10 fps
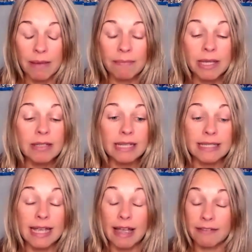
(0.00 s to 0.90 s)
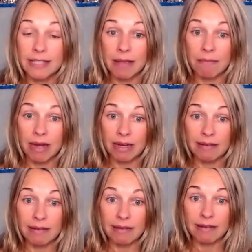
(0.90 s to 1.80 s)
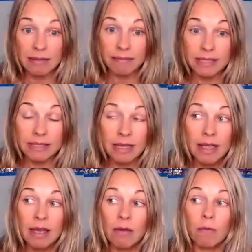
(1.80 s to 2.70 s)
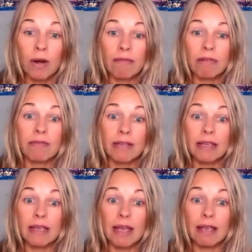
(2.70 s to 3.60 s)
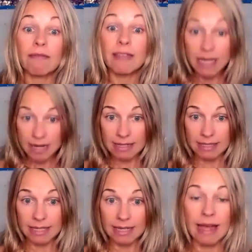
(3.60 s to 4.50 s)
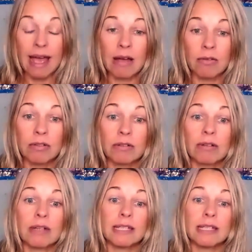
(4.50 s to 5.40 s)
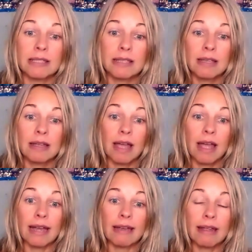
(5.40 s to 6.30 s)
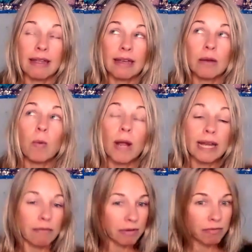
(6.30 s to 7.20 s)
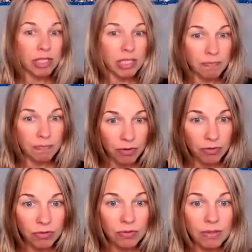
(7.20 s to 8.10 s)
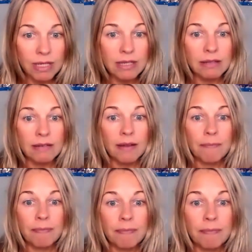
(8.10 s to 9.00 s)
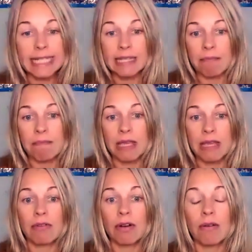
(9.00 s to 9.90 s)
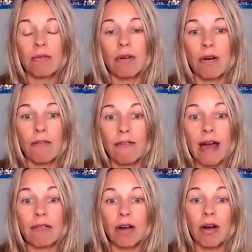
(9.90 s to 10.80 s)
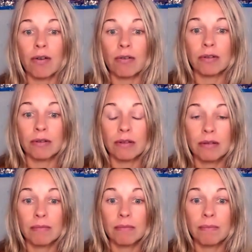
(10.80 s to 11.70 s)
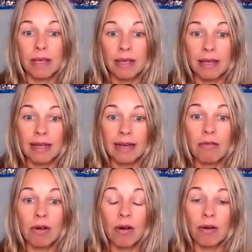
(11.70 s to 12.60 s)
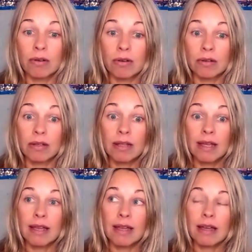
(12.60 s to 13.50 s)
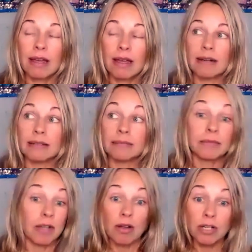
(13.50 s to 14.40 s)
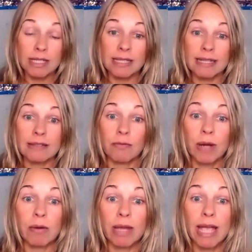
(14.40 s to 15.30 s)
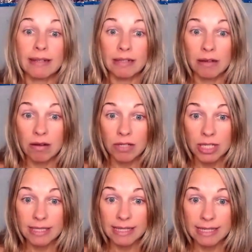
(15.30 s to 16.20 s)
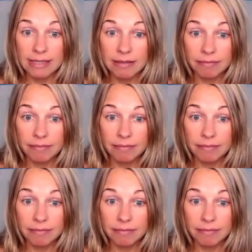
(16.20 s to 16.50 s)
Because as I have said many times, whatever we witness in the outer is, and the way that we respond to it, it's a mirror of our own being and our own consciousness of where we are in consciousness.